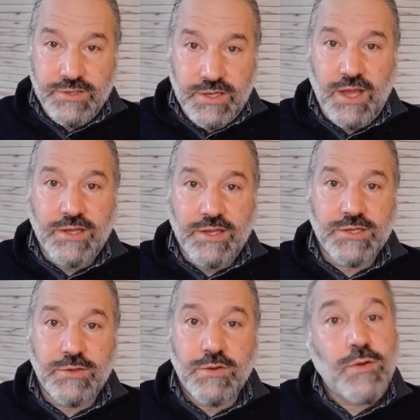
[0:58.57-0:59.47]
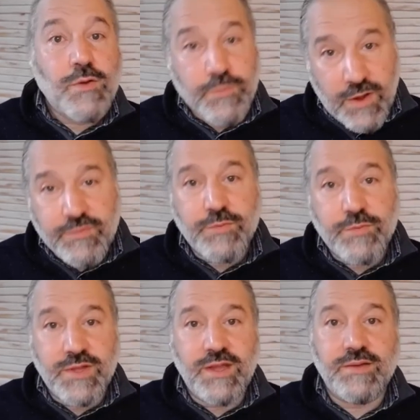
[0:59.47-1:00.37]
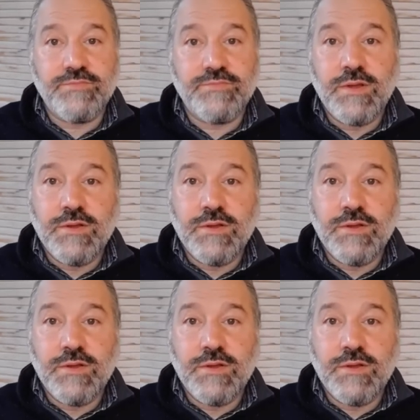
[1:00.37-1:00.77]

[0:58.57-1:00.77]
education, preferably a